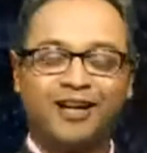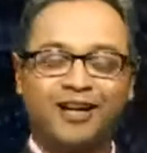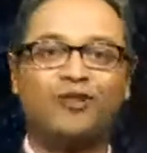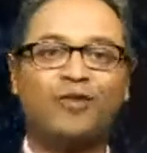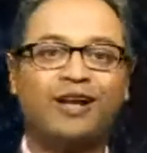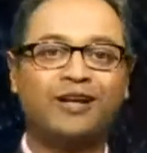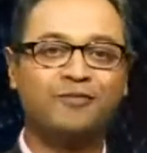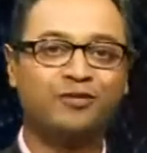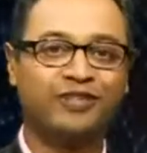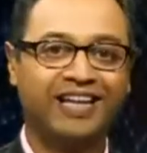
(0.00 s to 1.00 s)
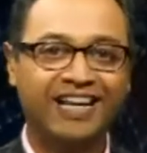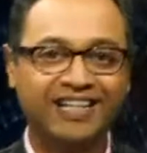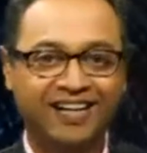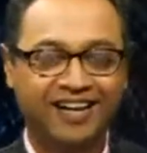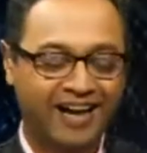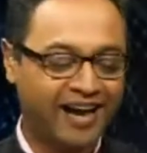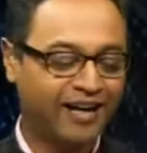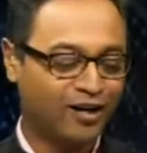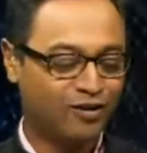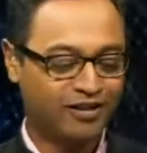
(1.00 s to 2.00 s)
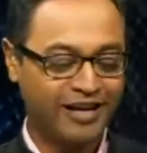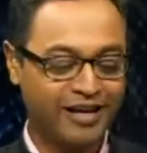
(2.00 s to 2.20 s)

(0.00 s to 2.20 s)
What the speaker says: Hello and welcome to the India Hangout.